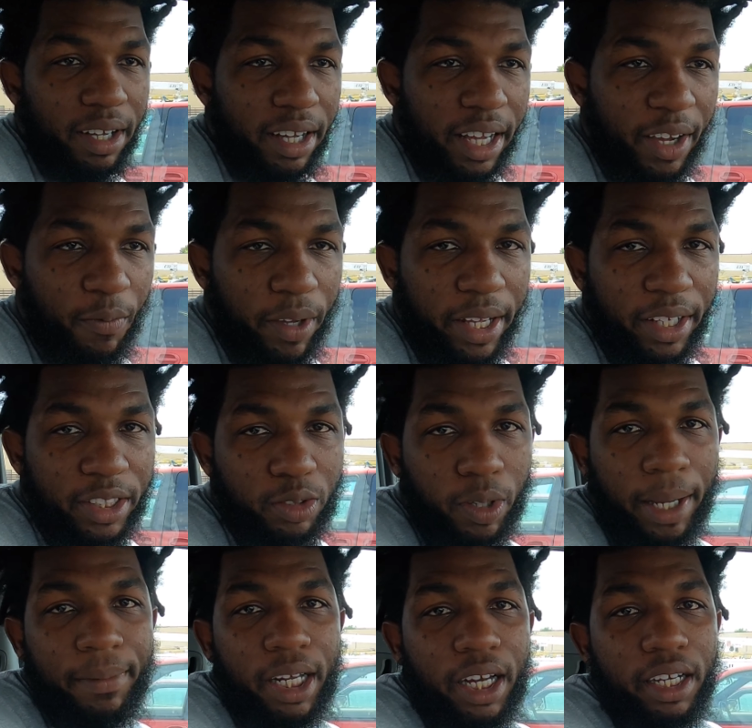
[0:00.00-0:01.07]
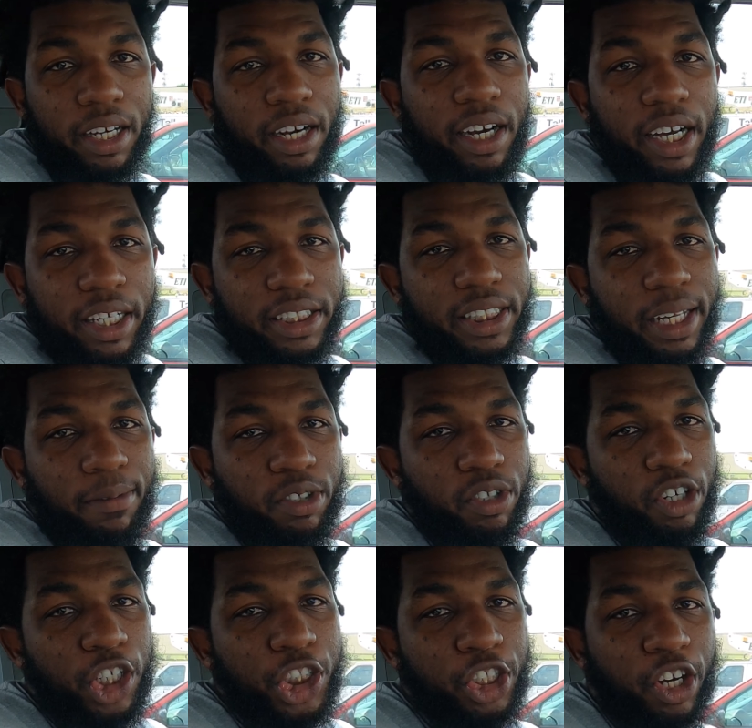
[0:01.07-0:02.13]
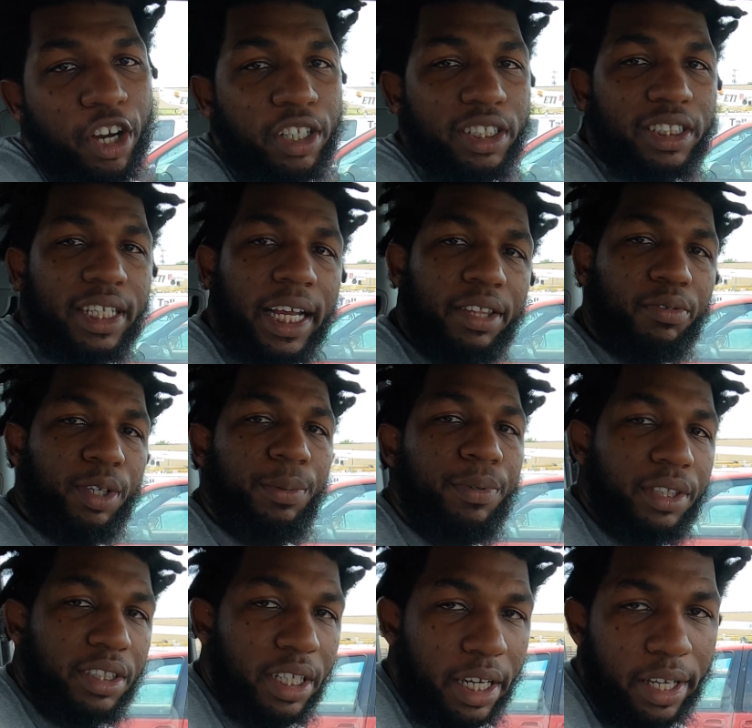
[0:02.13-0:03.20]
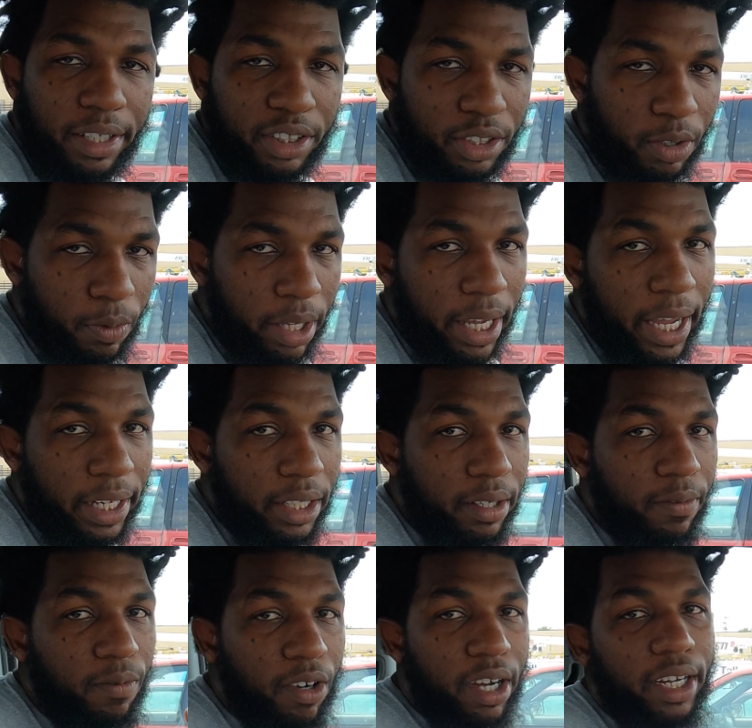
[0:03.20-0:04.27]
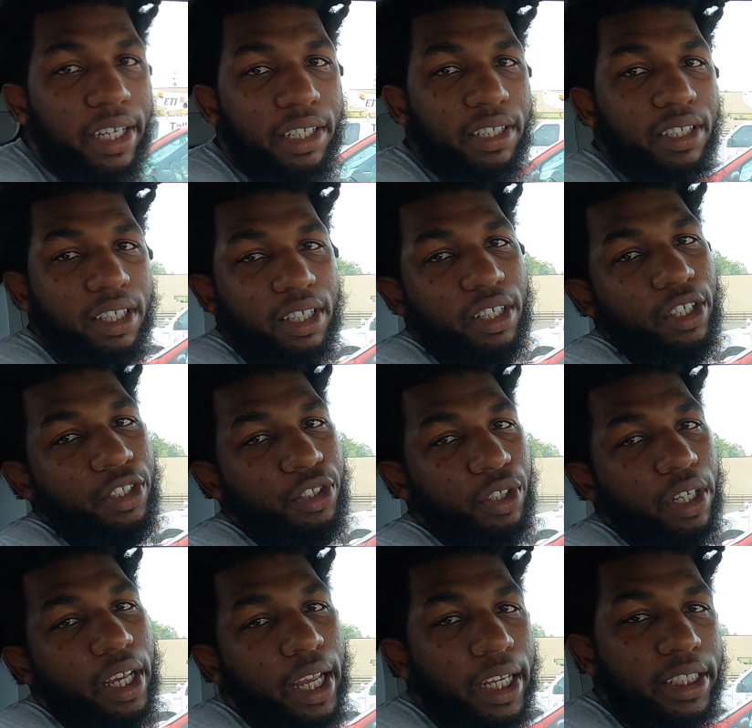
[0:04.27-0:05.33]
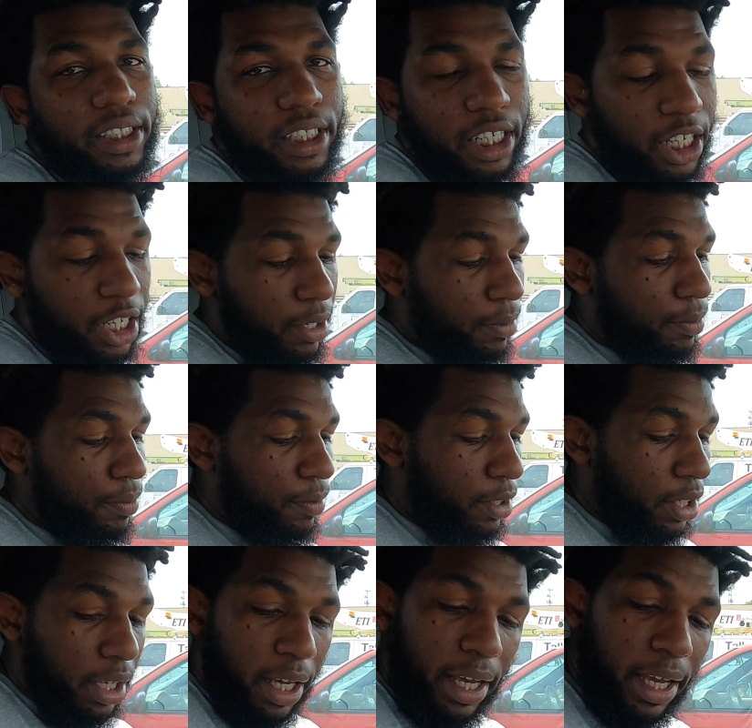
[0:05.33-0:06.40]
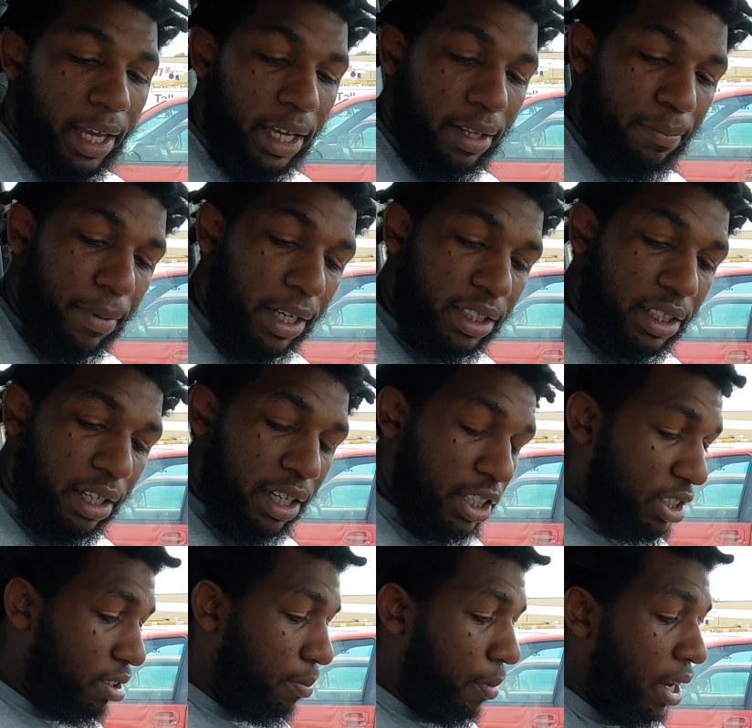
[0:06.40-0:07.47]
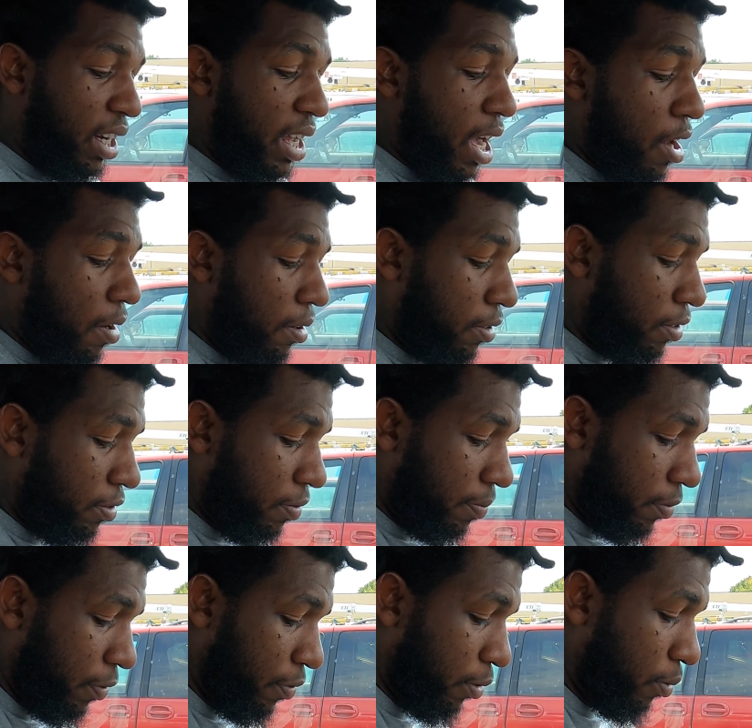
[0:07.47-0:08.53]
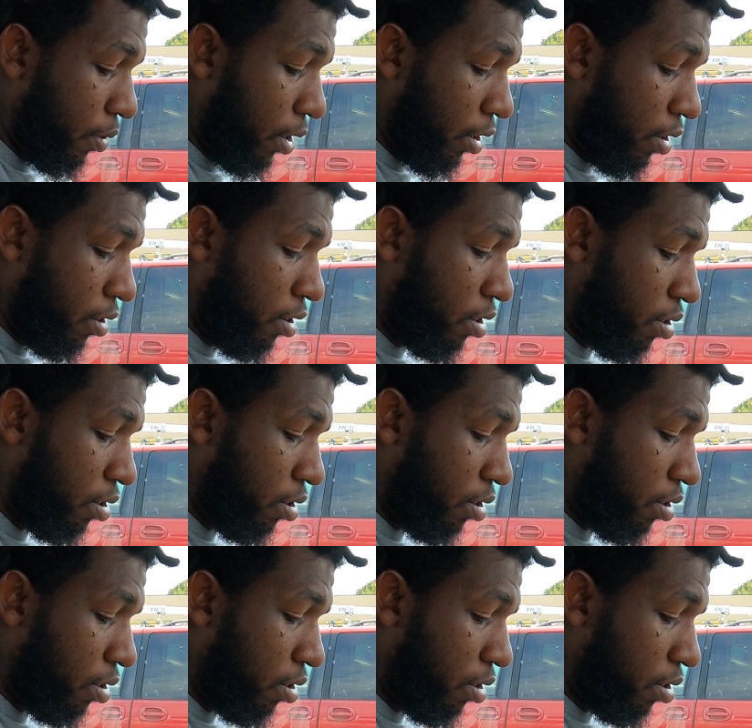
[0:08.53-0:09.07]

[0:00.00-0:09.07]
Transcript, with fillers: if we swiped our cards, they was going to charge us like three percent. So we had to run to the A T M and basically get some money out for real.